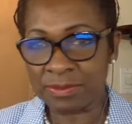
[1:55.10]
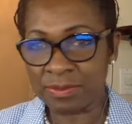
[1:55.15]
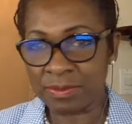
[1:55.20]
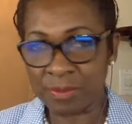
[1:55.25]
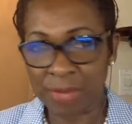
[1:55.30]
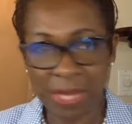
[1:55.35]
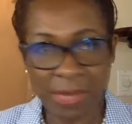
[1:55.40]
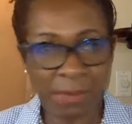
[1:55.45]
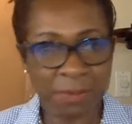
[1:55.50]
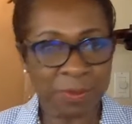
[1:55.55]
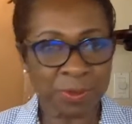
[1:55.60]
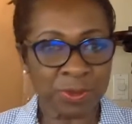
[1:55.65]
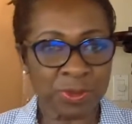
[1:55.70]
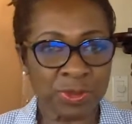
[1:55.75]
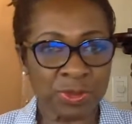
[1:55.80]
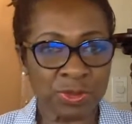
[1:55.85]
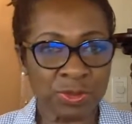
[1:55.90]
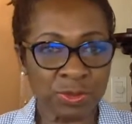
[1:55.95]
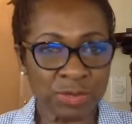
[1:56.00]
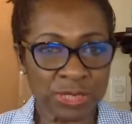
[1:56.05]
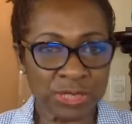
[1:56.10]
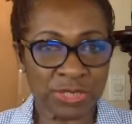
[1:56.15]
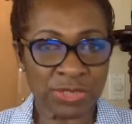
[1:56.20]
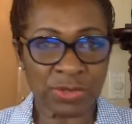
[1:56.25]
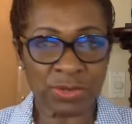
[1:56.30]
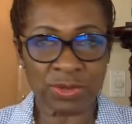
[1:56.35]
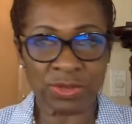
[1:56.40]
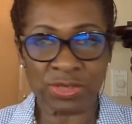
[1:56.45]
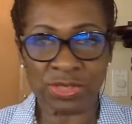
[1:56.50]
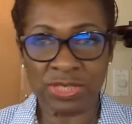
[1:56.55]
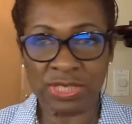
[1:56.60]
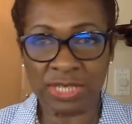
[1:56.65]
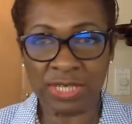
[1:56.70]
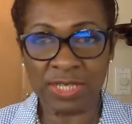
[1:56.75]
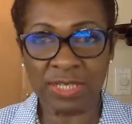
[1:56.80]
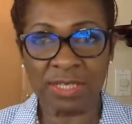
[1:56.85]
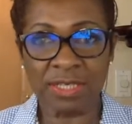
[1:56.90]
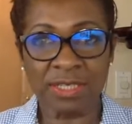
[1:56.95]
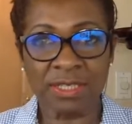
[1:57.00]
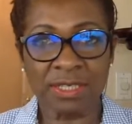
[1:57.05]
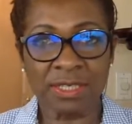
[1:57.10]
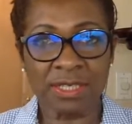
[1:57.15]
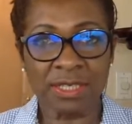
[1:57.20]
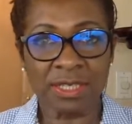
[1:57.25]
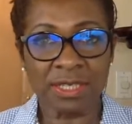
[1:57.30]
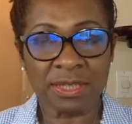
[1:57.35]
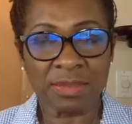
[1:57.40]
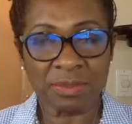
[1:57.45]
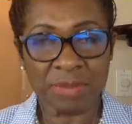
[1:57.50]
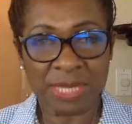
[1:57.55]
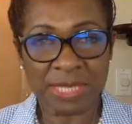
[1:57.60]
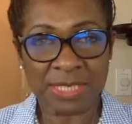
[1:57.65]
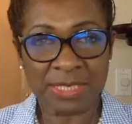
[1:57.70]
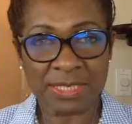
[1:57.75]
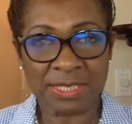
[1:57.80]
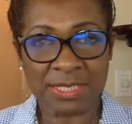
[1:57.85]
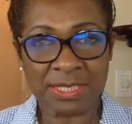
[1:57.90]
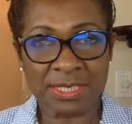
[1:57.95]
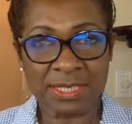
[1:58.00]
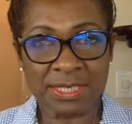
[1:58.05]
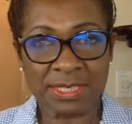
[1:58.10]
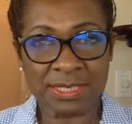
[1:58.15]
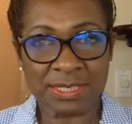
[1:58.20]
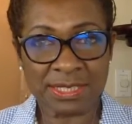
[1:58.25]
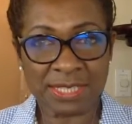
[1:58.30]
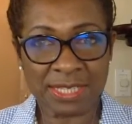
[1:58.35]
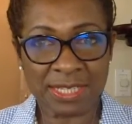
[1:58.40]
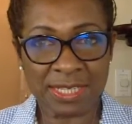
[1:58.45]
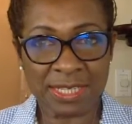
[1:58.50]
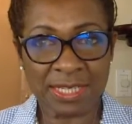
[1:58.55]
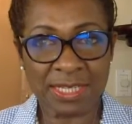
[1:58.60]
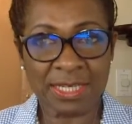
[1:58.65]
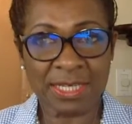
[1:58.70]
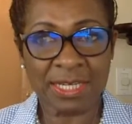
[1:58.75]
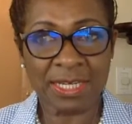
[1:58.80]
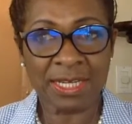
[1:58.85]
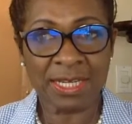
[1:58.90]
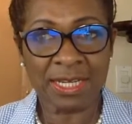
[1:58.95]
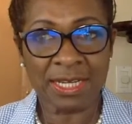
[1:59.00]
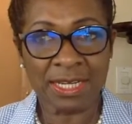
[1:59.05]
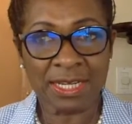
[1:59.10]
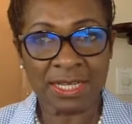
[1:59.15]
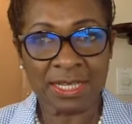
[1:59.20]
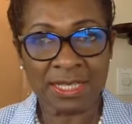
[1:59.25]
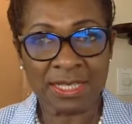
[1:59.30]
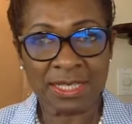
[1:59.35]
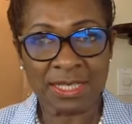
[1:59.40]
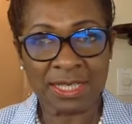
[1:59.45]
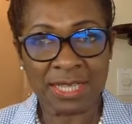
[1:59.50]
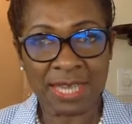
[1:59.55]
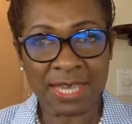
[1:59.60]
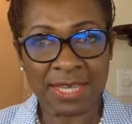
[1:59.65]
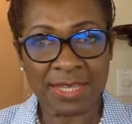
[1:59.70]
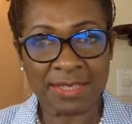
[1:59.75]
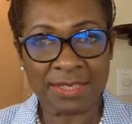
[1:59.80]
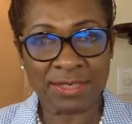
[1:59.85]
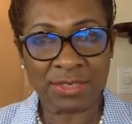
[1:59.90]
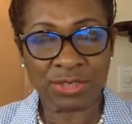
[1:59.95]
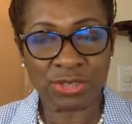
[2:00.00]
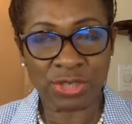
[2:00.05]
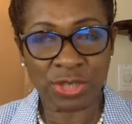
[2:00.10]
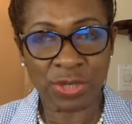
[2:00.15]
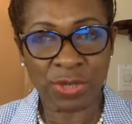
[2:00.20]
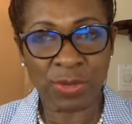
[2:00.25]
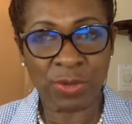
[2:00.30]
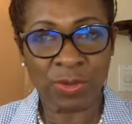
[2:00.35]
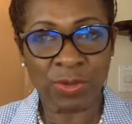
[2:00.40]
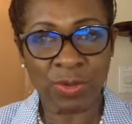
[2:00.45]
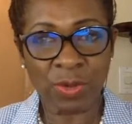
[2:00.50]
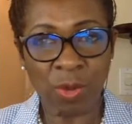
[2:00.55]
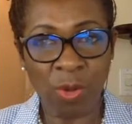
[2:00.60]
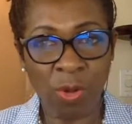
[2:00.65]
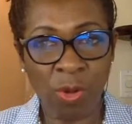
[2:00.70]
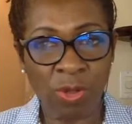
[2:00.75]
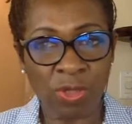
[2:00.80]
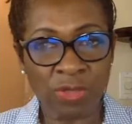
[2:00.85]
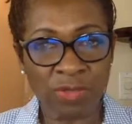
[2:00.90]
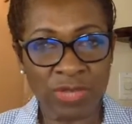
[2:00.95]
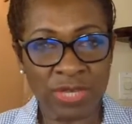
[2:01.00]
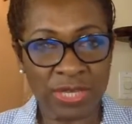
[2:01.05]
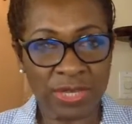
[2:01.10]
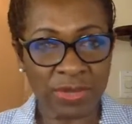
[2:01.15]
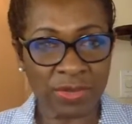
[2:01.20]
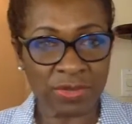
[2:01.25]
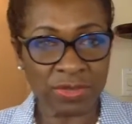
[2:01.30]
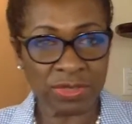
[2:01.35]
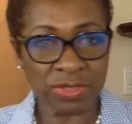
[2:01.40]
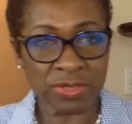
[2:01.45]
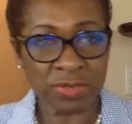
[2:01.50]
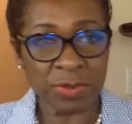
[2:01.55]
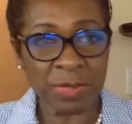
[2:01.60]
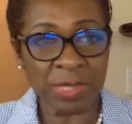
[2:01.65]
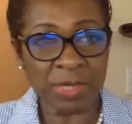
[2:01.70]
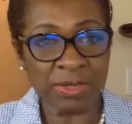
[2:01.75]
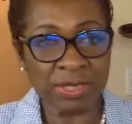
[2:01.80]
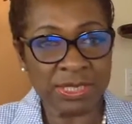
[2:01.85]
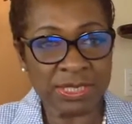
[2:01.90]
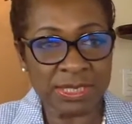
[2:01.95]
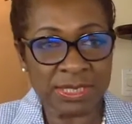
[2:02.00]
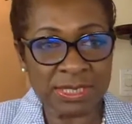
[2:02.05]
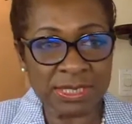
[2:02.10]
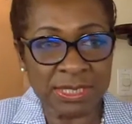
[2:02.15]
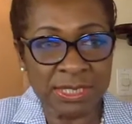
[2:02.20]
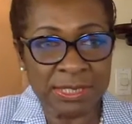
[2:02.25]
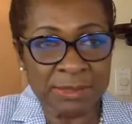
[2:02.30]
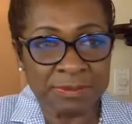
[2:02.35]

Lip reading: papers, research done by the CDC that showed all of the health disparities